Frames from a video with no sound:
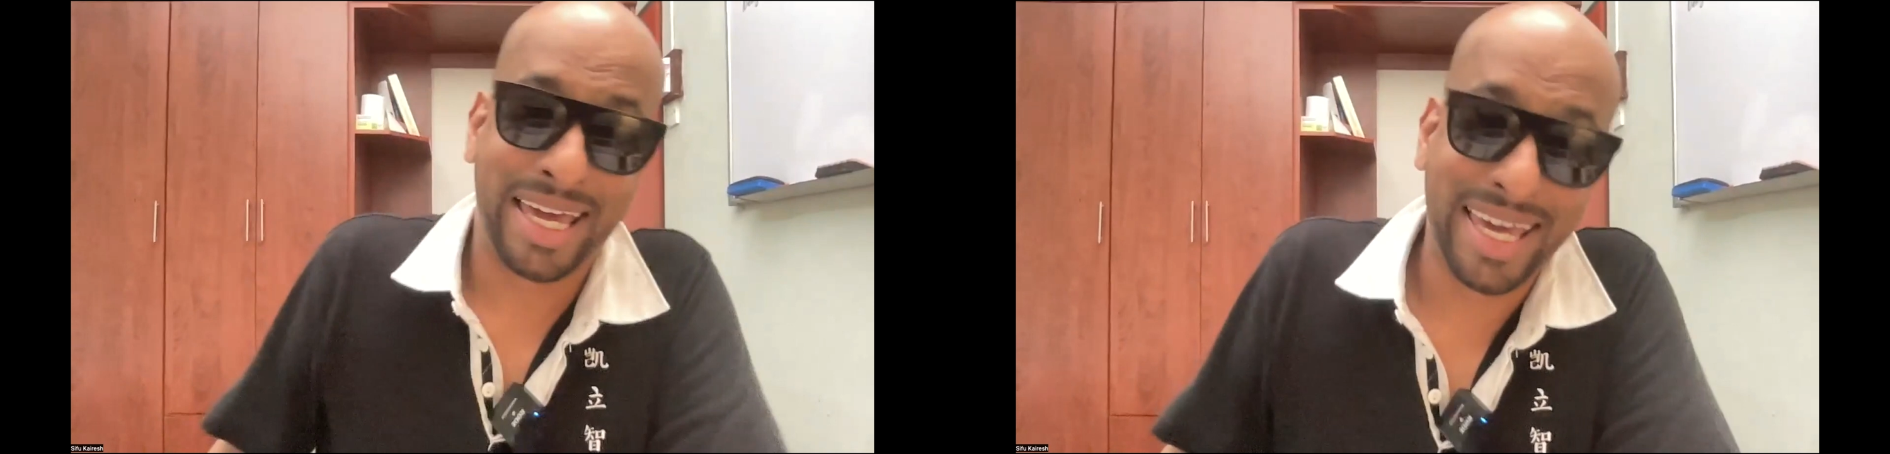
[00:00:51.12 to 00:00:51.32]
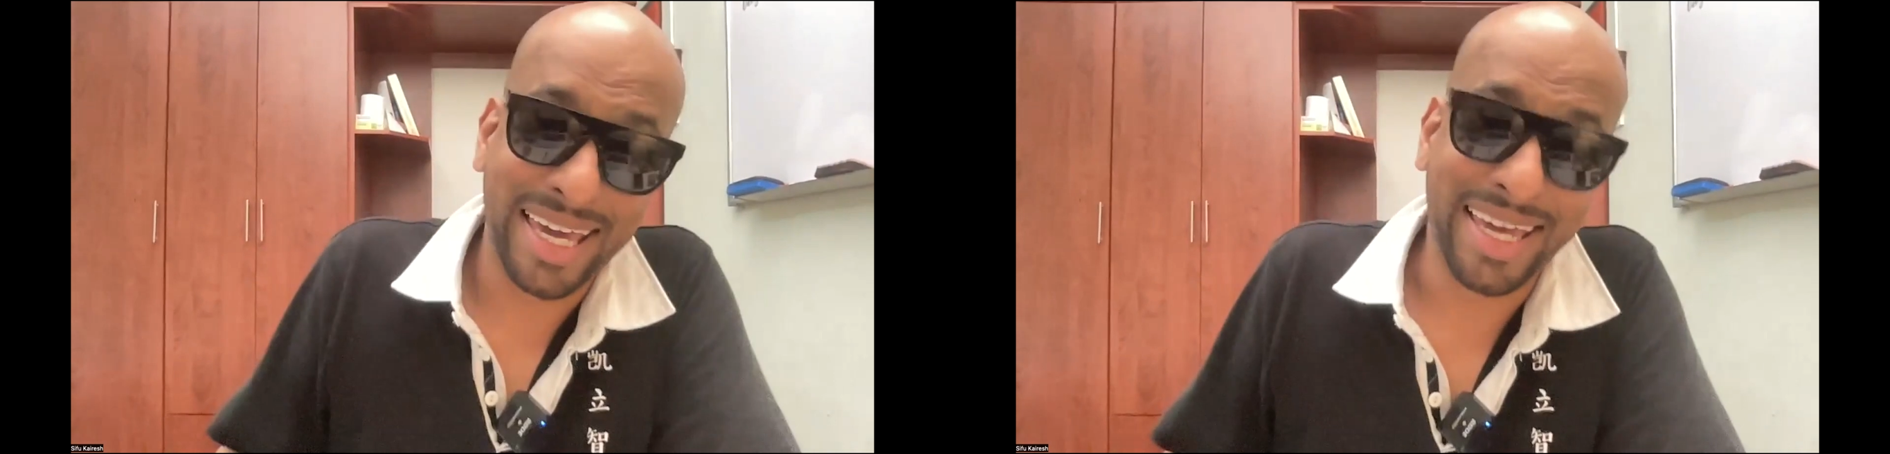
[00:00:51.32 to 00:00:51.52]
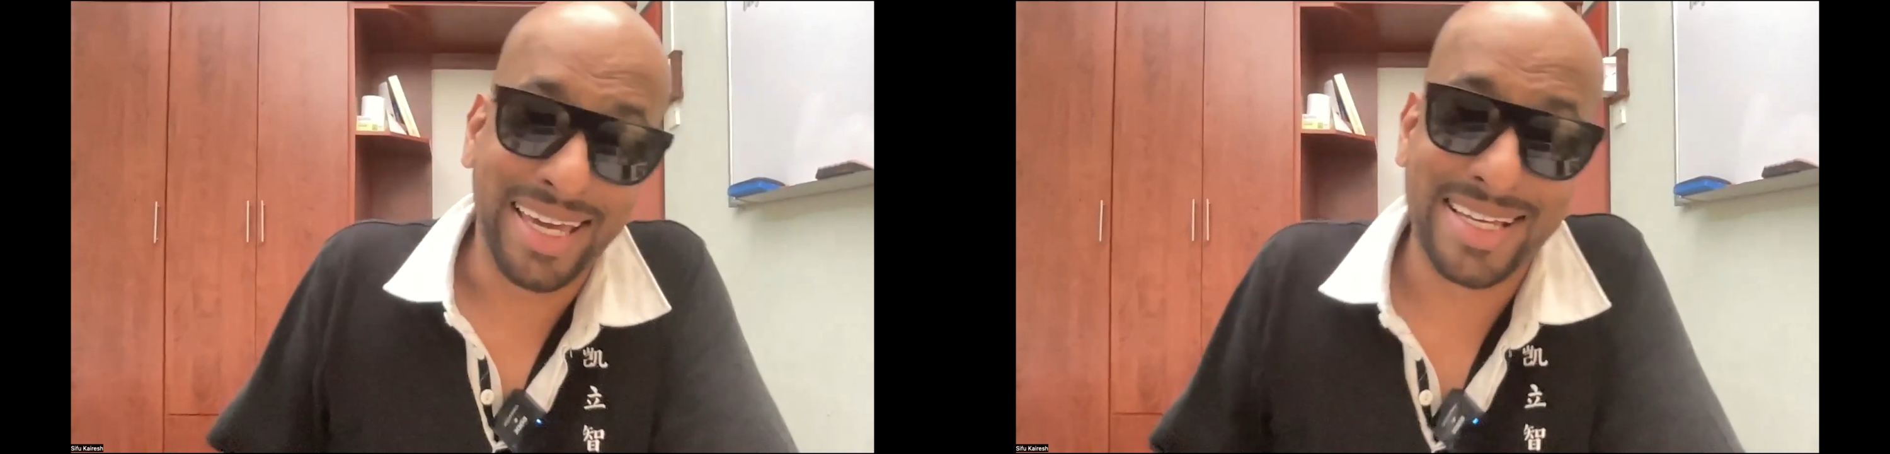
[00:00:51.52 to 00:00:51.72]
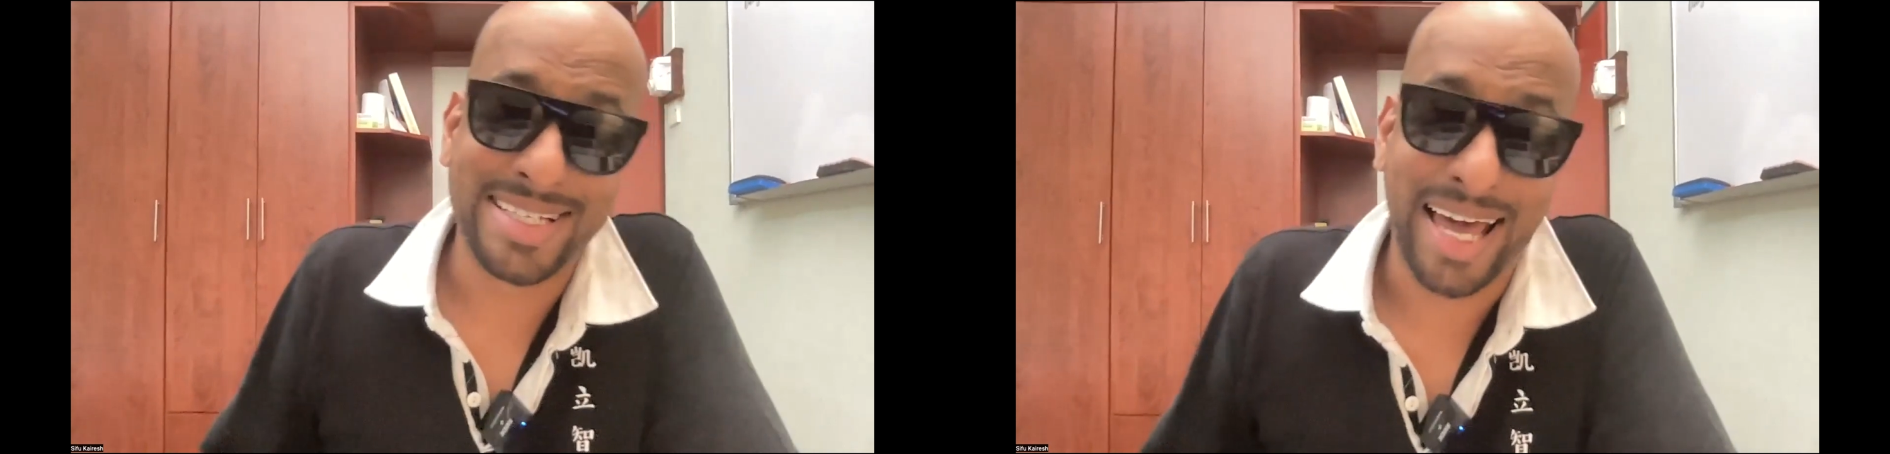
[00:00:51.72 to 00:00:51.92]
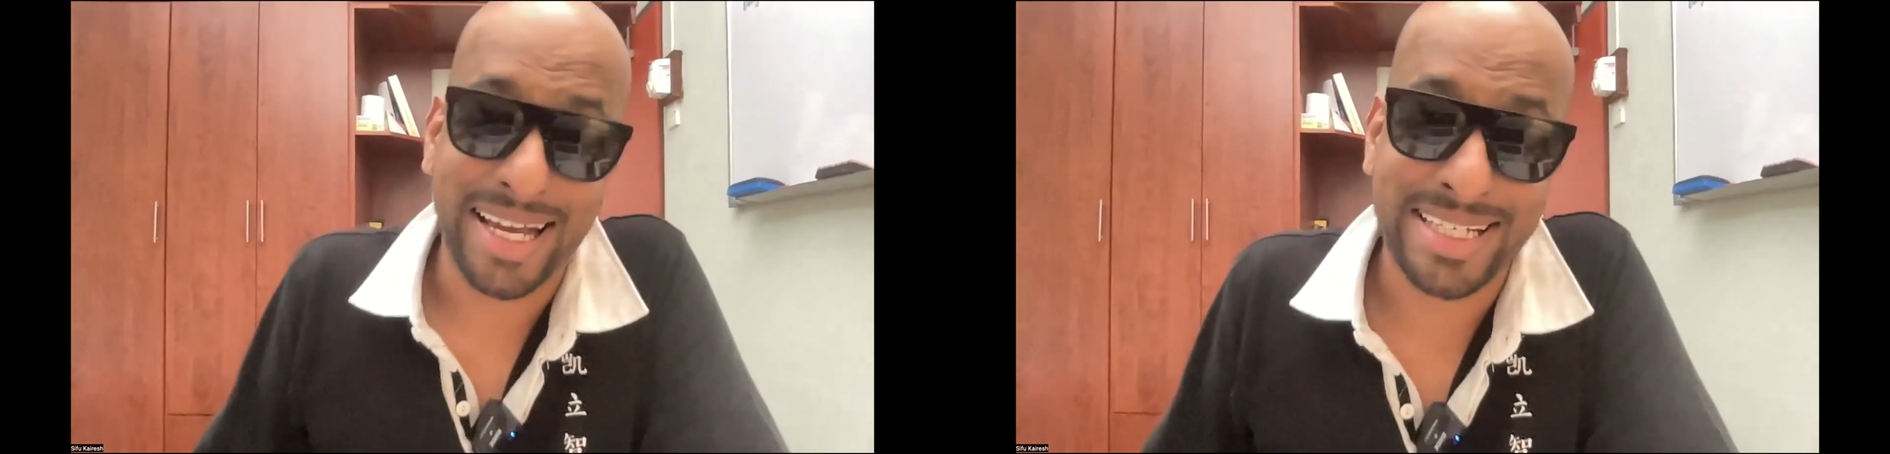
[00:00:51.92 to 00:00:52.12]
He
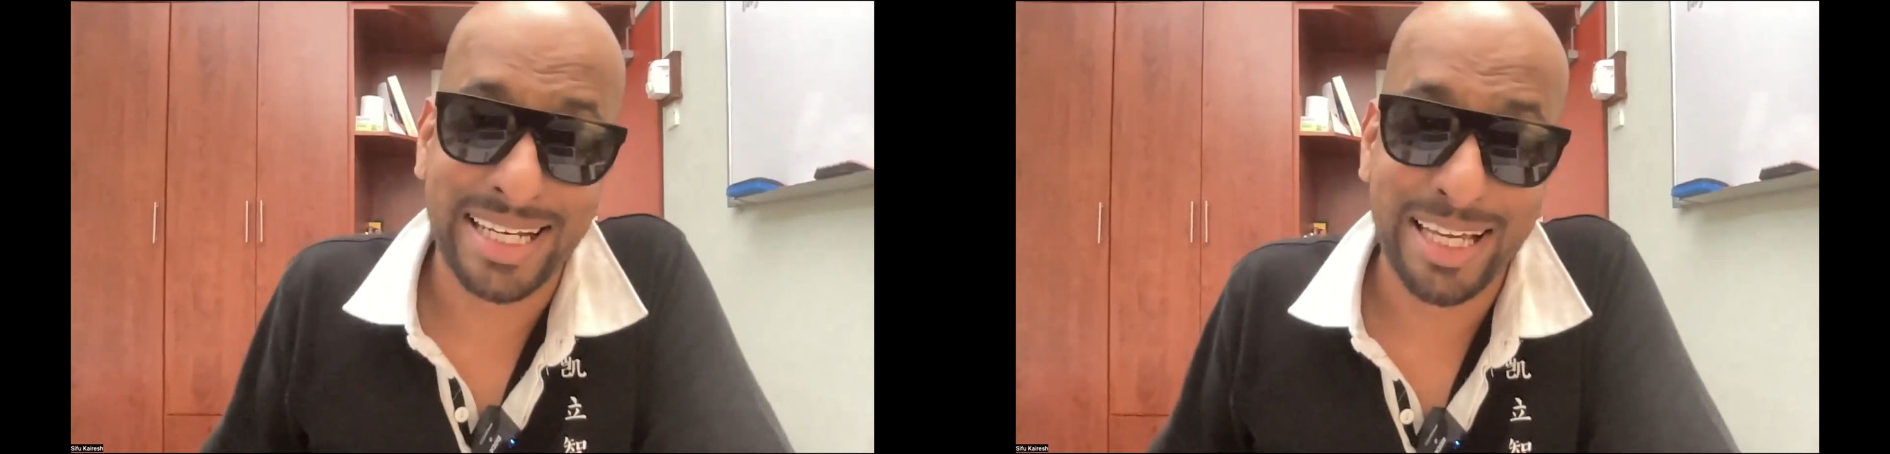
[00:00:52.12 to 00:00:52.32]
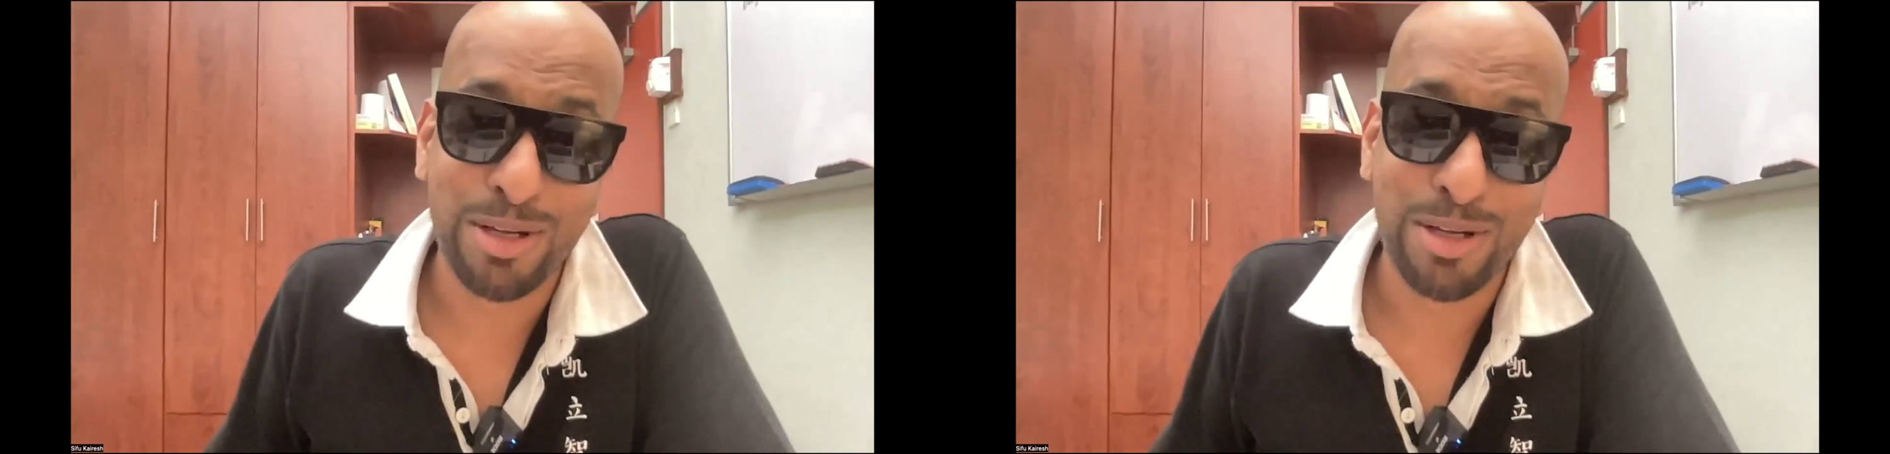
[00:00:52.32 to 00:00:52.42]
is actually